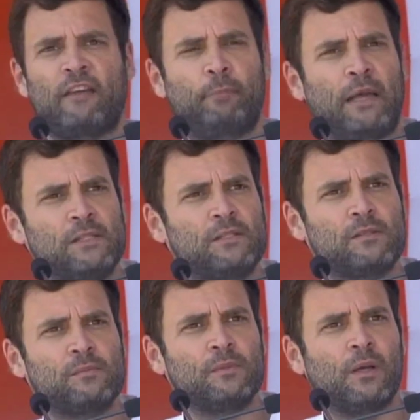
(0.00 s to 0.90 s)
5 bills.
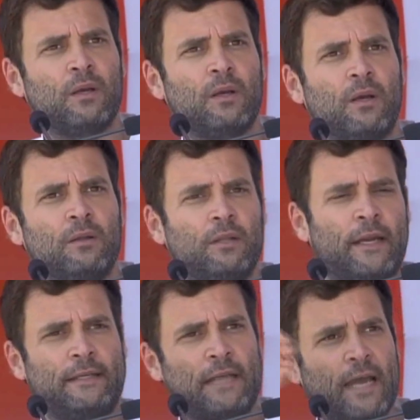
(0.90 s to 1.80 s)
The
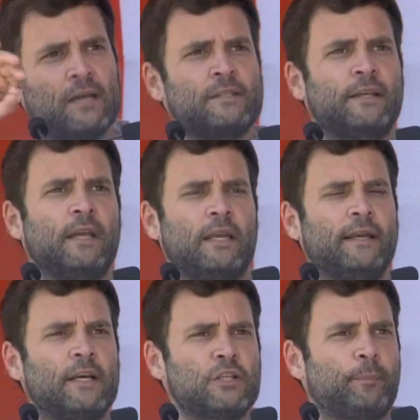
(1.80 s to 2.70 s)
entire senior
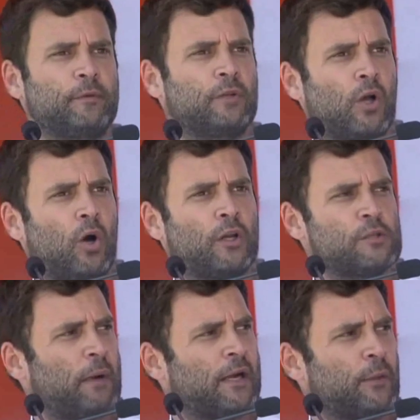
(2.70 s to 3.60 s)
leadership of the Congress
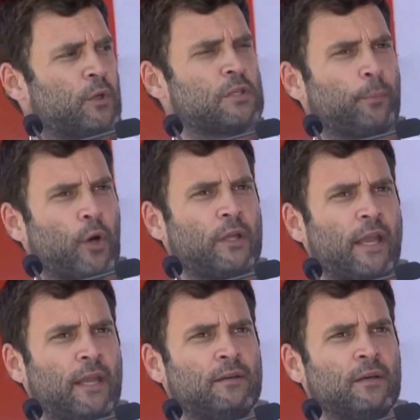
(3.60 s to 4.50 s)
party was supporting
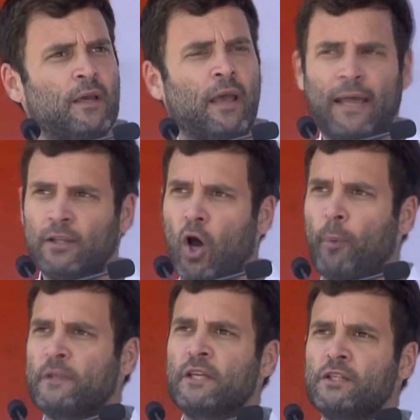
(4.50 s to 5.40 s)
it and the
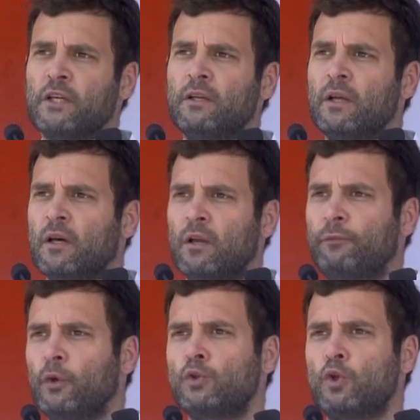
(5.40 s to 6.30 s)
opposition
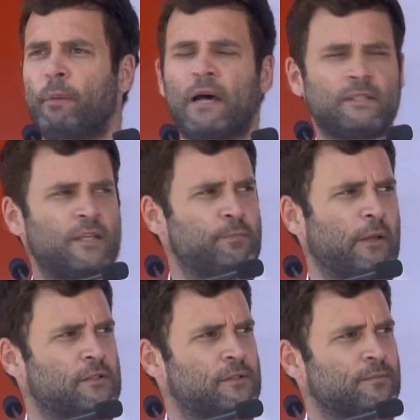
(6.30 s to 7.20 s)
refused to pass these
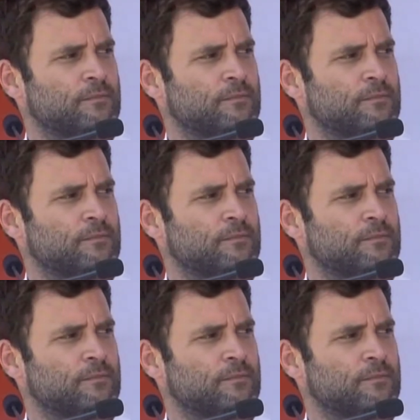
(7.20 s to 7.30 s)
bills.